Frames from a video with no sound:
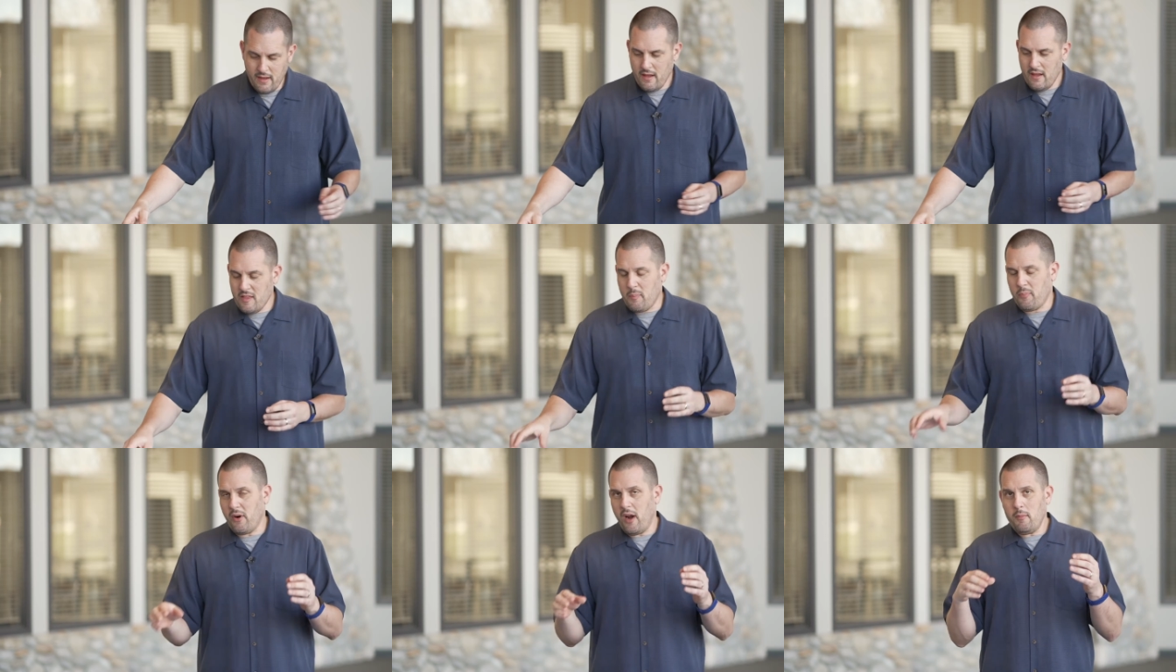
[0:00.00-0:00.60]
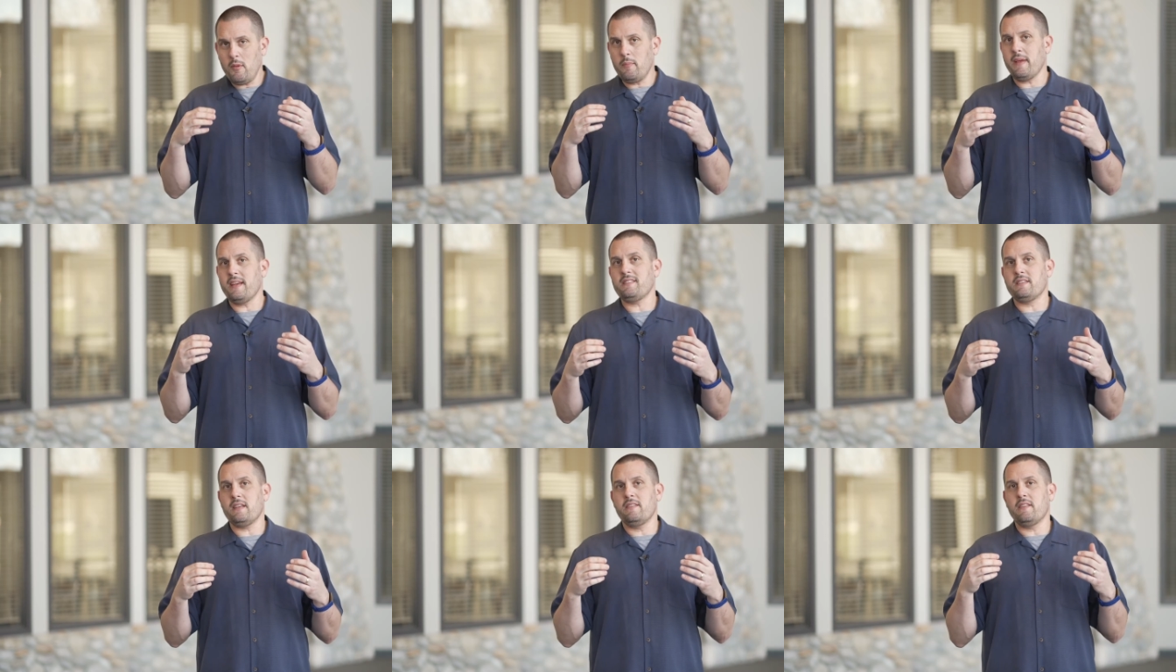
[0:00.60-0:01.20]
The problem
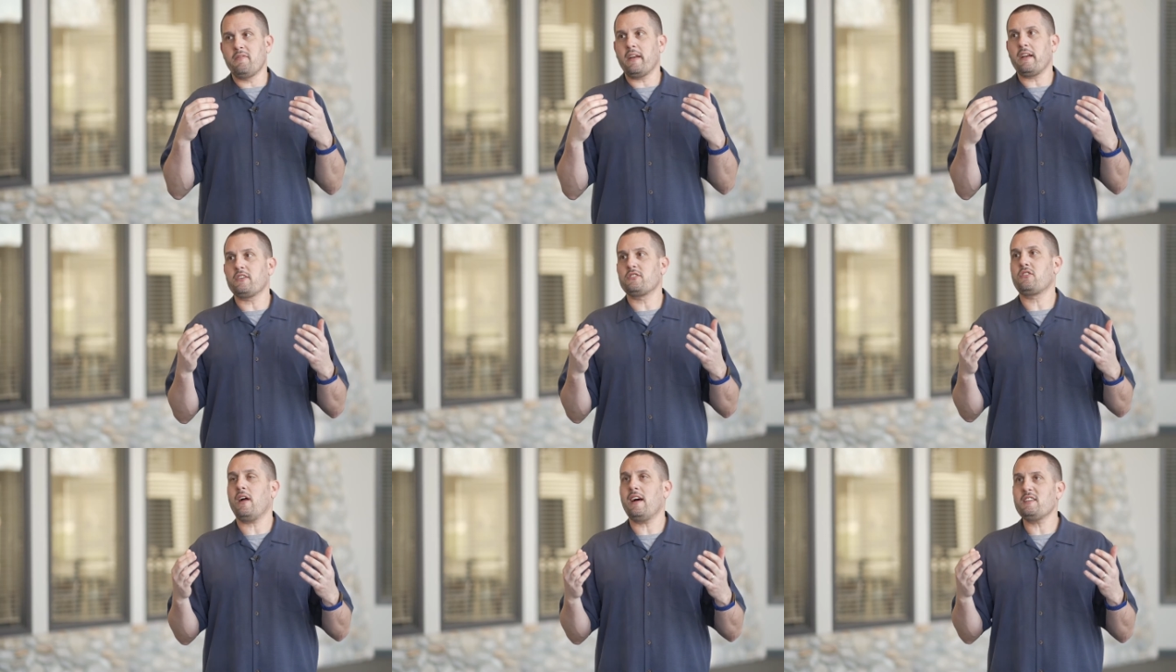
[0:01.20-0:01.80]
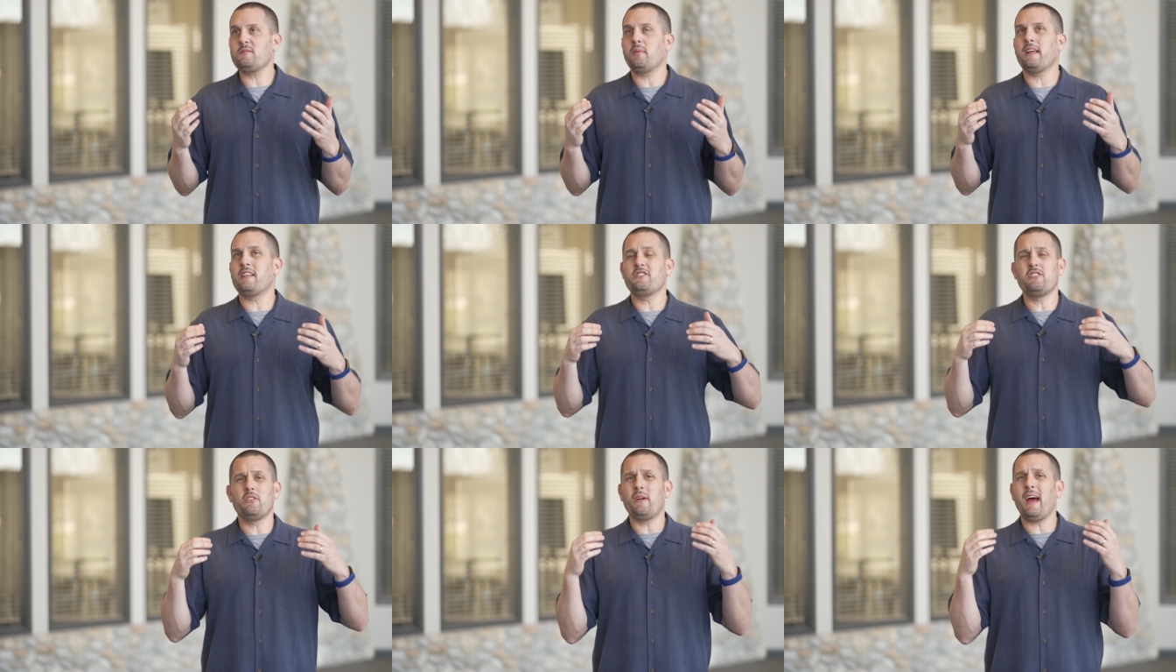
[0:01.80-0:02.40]
is, in the fingers crossed plan,
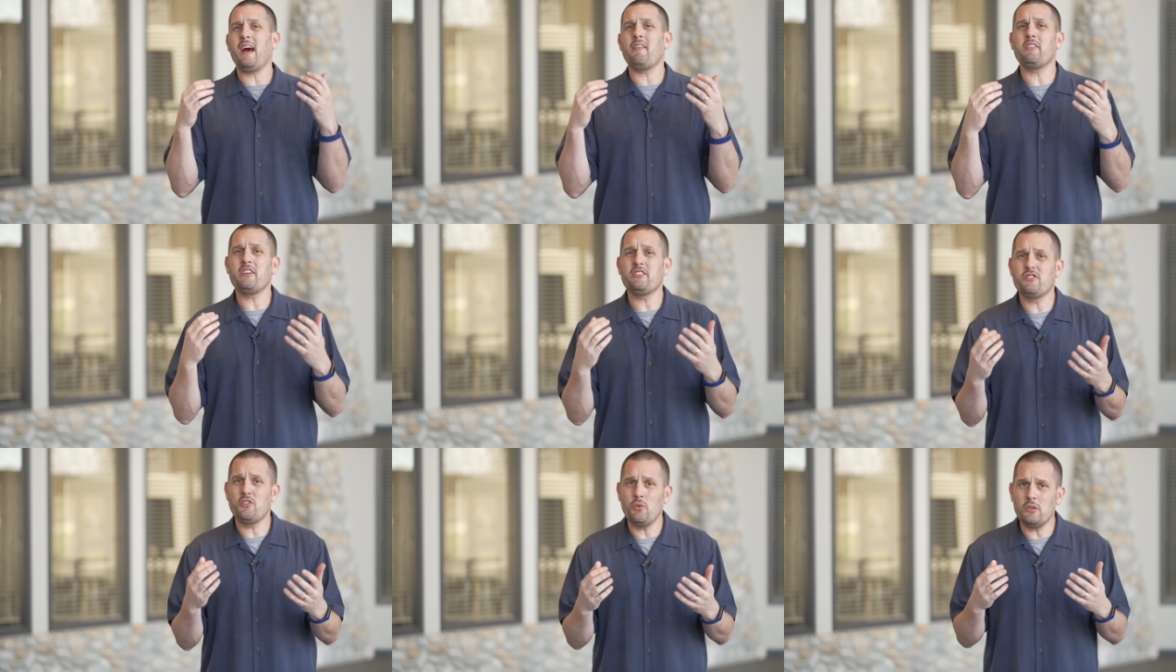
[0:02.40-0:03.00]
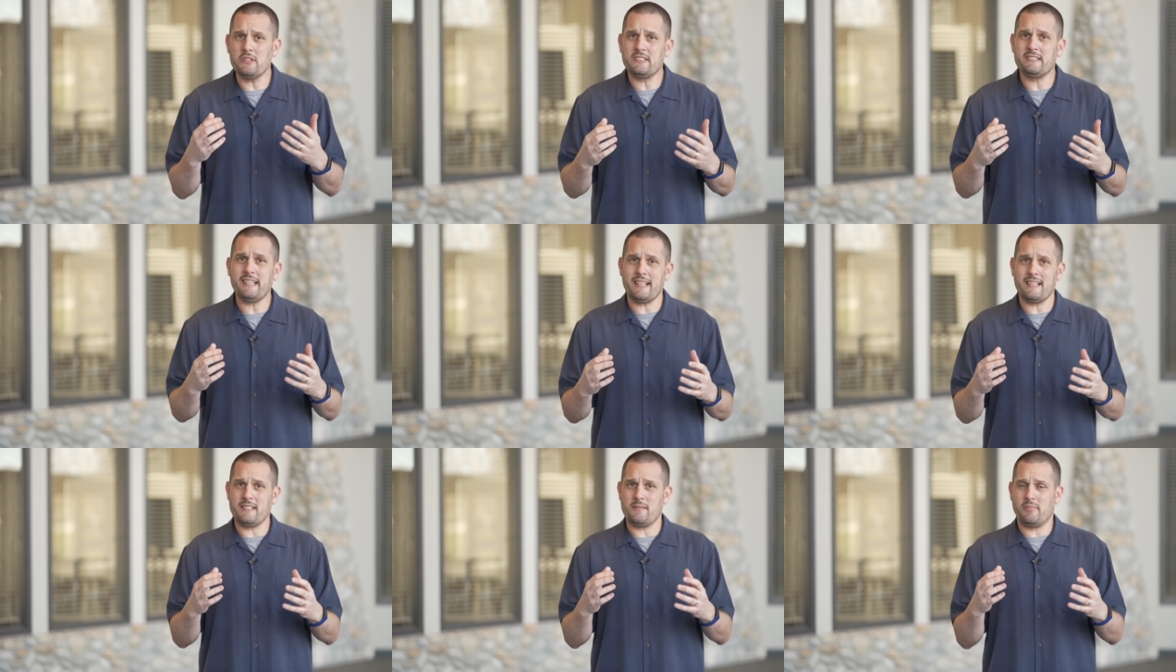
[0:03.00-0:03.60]
is you don't have any tools
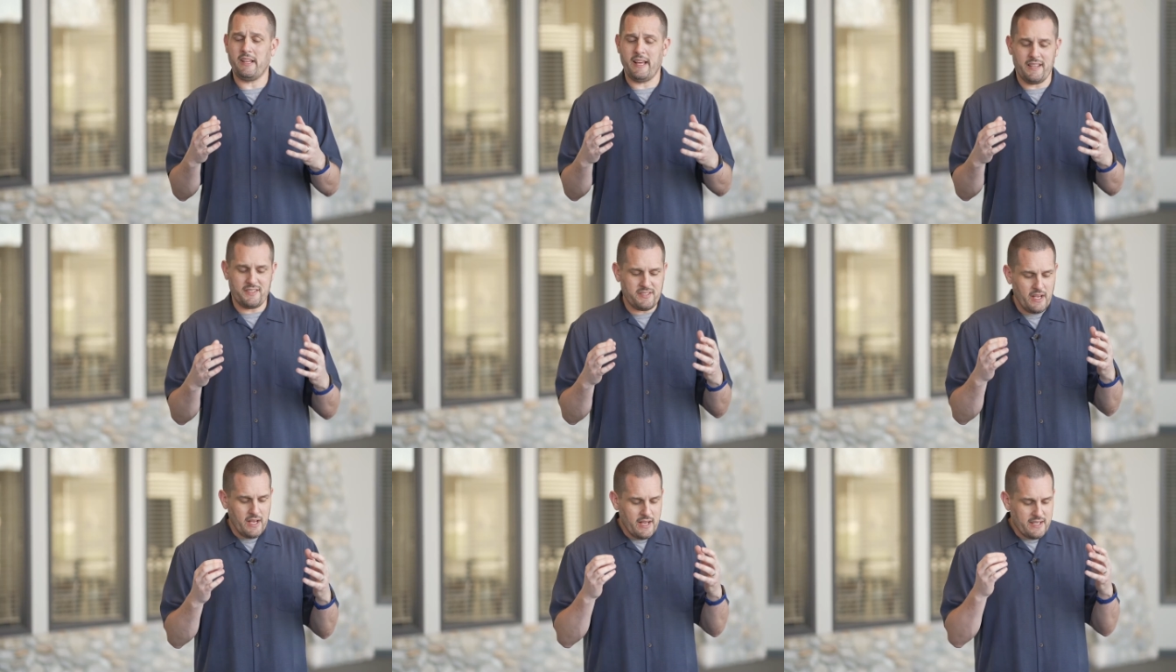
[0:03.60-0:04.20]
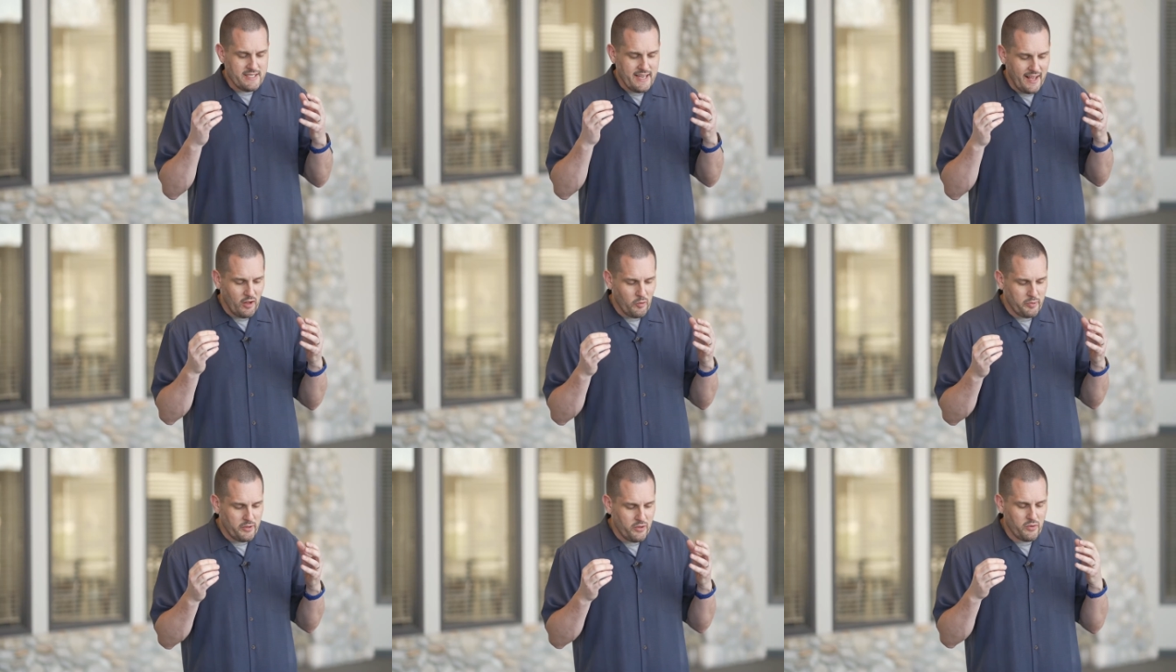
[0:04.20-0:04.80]
set in place to
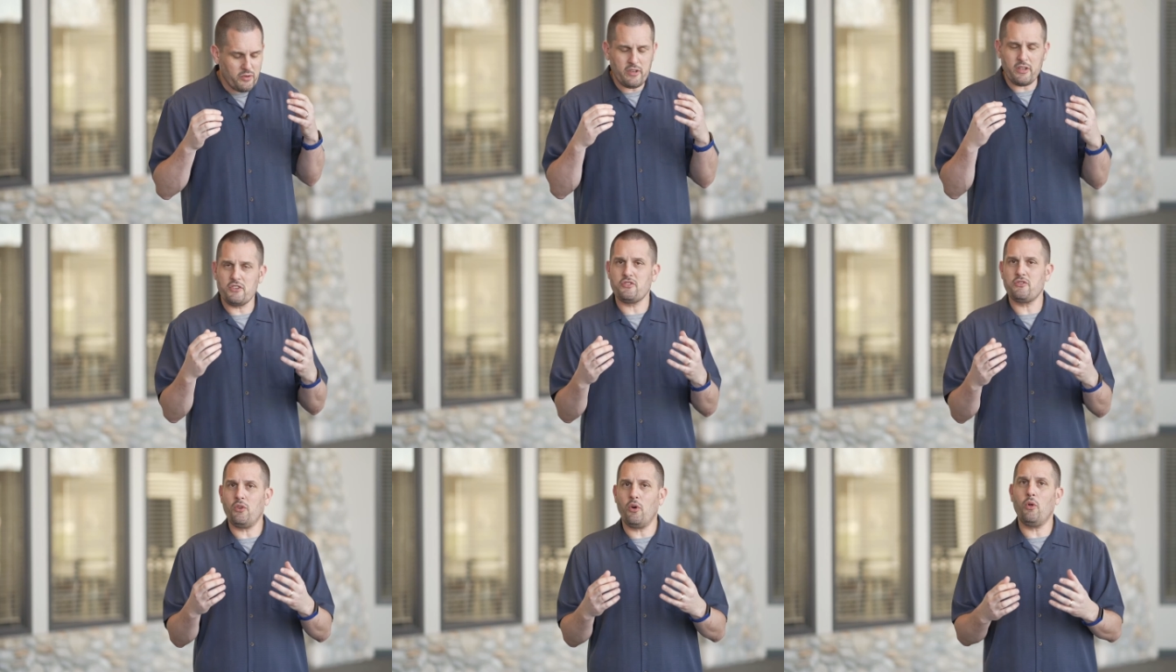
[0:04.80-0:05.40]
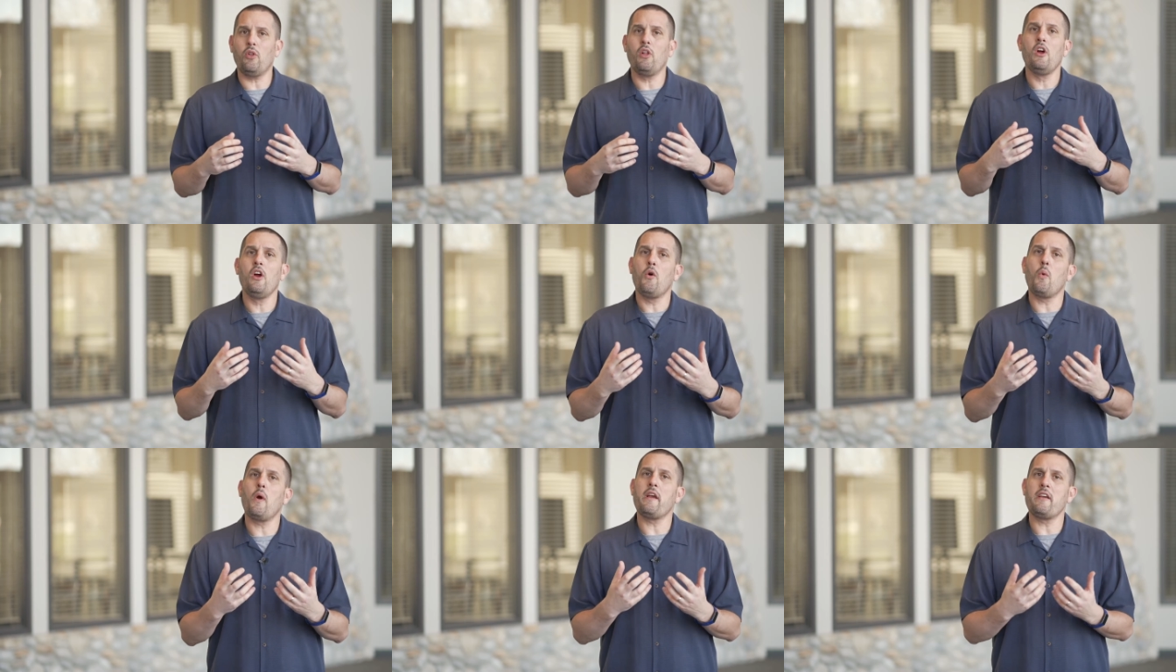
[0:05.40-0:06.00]
help you control
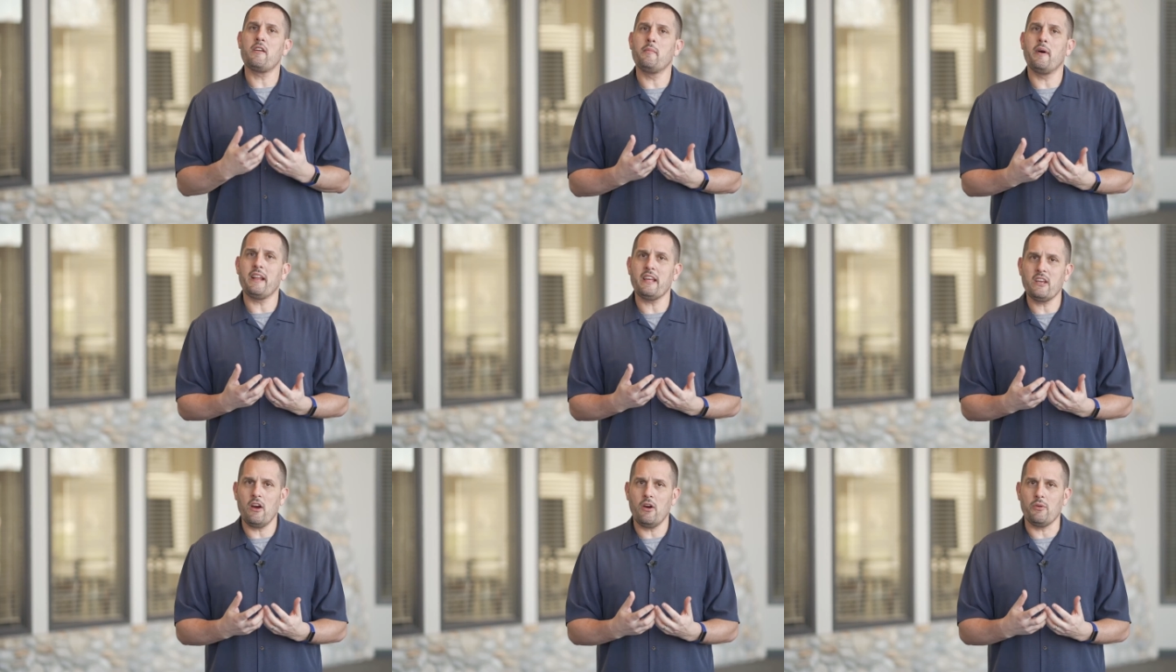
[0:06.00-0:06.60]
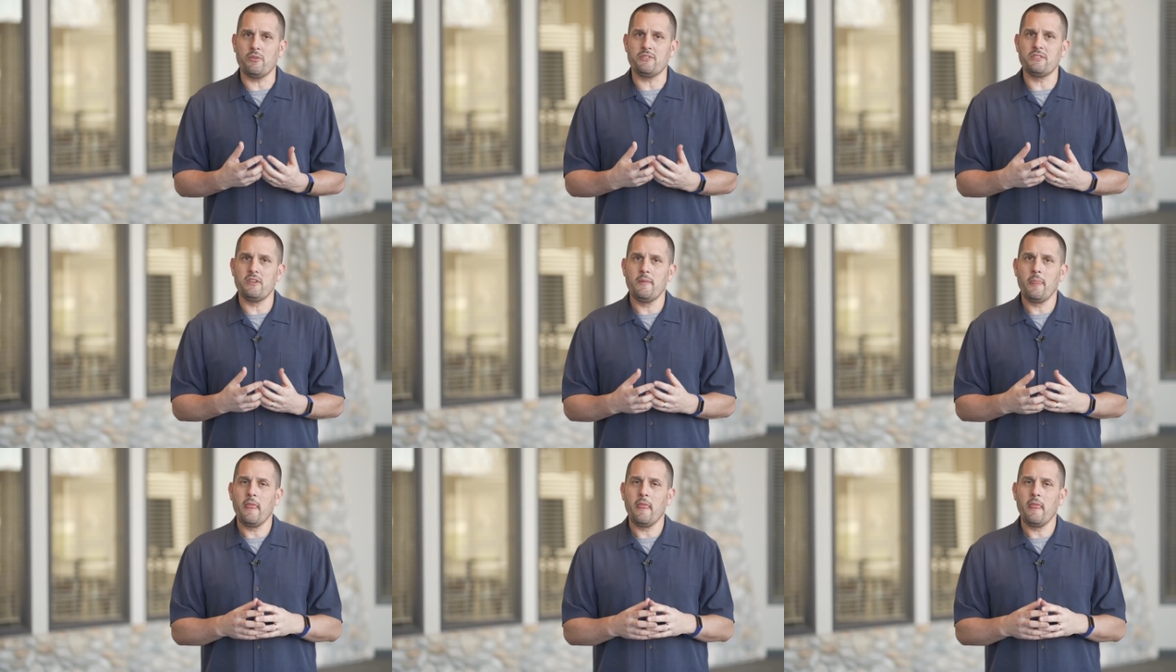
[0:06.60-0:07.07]
where your money goes.